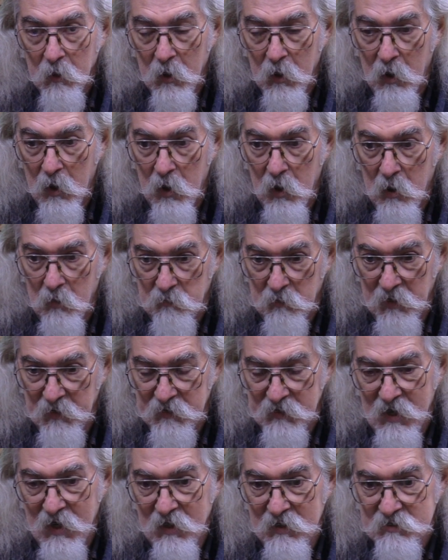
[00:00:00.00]

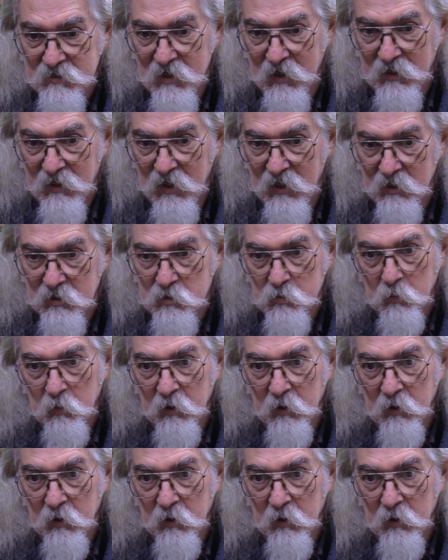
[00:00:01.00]
around the outside edge